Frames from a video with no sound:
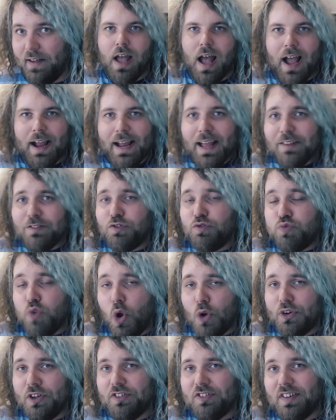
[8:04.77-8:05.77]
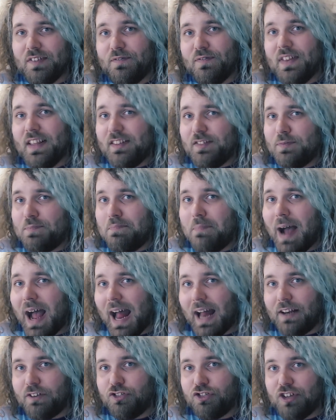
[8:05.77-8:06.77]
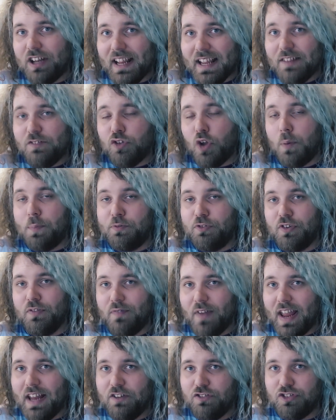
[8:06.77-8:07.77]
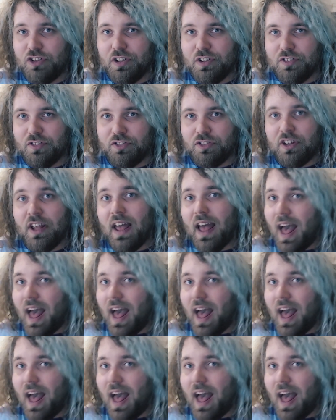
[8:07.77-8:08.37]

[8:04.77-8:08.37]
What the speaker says: I asked Rodders if this matched his observations,